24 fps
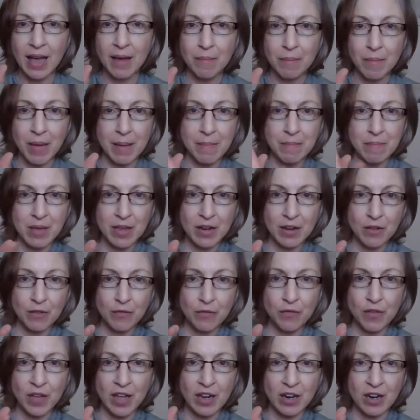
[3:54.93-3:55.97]
my middle
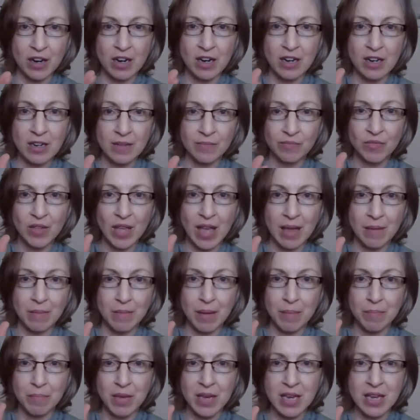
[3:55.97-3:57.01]
finger and my
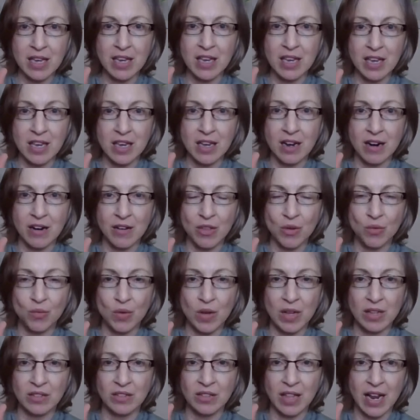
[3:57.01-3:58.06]
pinky are the
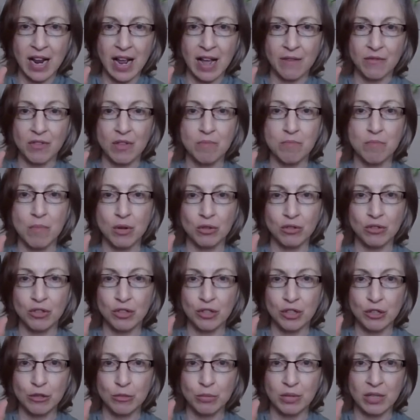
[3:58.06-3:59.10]
ones that have the most
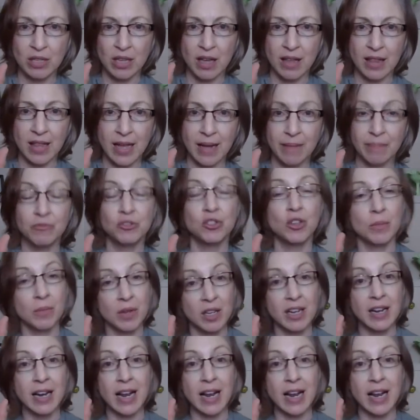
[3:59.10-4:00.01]
loops on them. So I'm going to